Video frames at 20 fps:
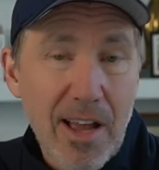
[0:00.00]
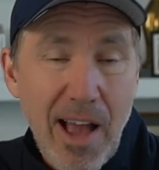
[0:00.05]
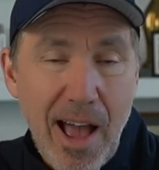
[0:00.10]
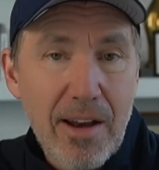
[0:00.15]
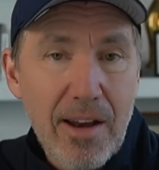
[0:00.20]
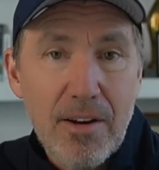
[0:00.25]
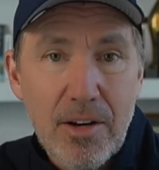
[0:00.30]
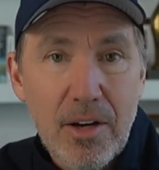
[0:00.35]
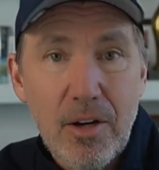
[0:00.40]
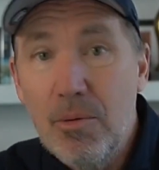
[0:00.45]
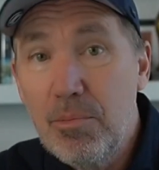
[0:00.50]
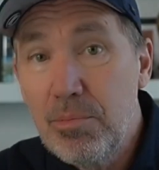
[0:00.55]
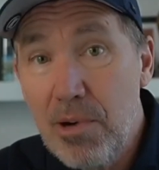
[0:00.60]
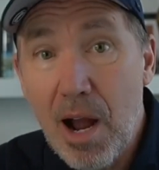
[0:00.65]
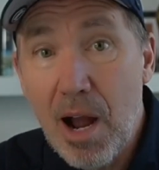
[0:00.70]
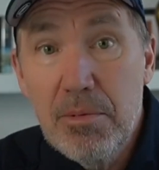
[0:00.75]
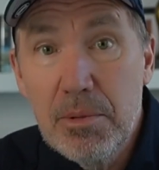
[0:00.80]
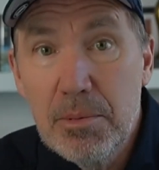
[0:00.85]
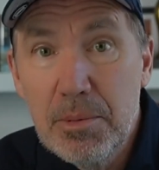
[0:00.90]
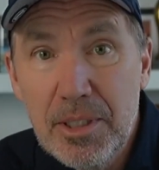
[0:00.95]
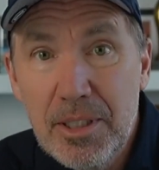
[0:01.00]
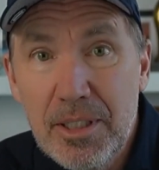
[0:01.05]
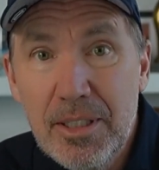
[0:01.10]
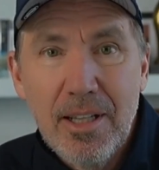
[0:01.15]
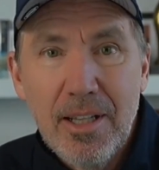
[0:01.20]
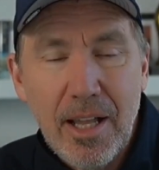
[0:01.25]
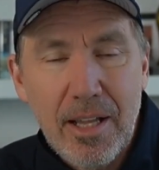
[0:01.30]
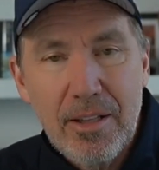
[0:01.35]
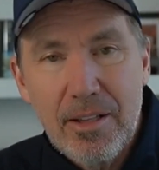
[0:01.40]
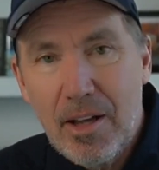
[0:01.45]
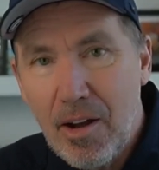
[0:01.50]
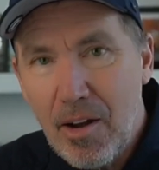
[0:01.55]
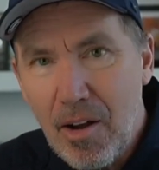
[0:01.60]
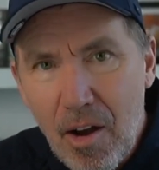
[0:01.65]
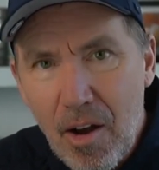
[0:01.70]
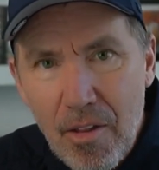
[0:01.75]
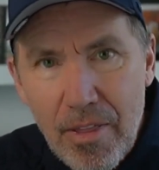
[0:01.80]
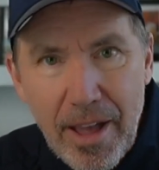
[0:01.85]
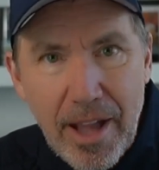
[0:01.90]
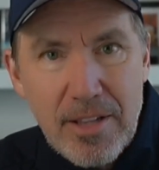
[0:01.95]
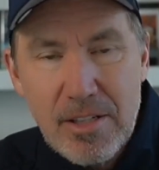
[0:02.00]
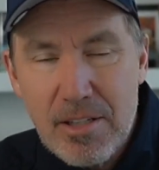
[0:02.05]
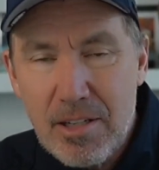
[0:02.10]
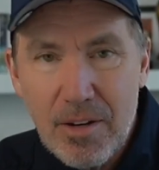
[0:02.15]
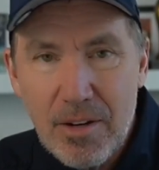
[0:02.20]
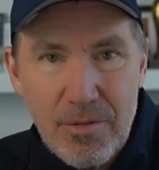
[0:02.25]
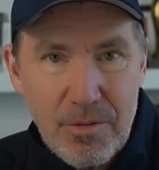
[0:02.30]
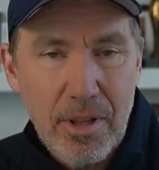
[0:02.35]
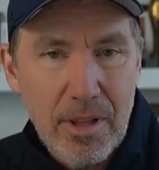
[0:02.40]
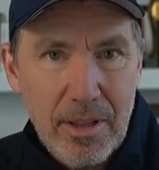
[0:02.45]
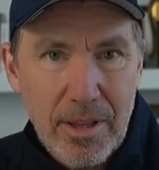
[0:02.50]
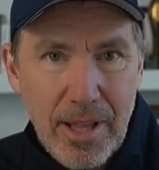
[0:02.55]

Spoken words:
I don't know. Probably, like all that stuff.